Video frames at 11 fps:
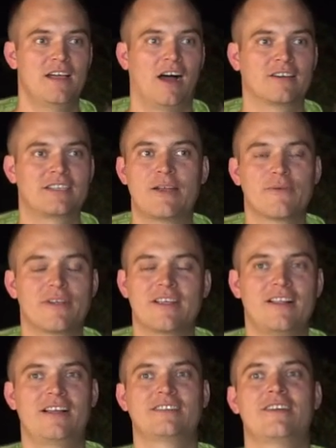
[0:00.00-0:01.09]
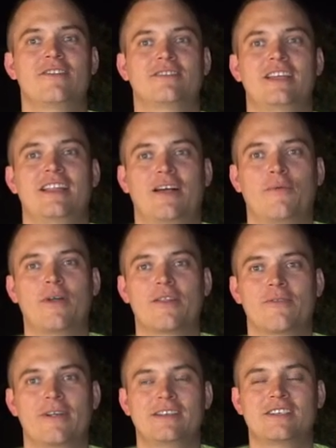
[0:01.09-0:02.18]
are saying we're going to get a lot of snow. They're saying, like, 1 to
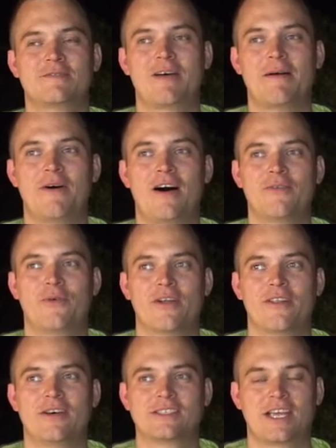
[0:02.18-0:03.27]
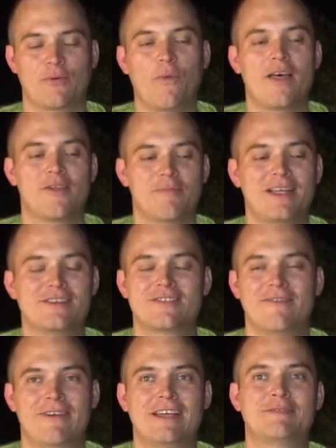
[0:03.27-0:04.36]
3 inches. But I'm on one of those, like, weather pages
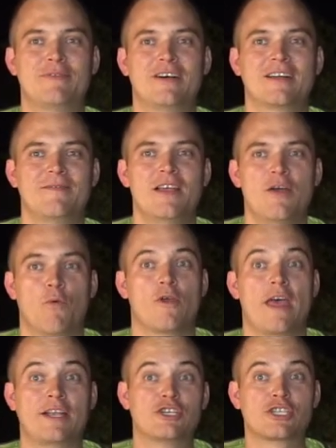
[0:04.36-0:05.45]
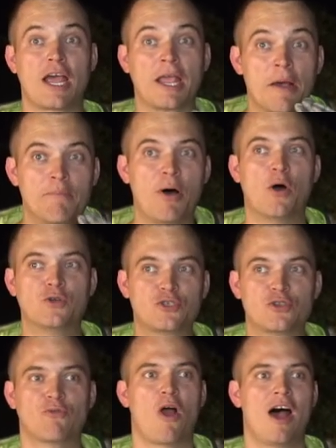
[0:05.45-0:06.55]
on Facebook they just, like, post
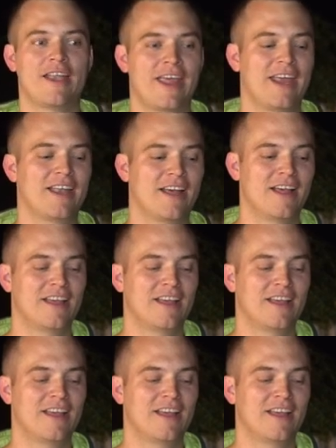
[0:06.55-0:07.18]
the raw data.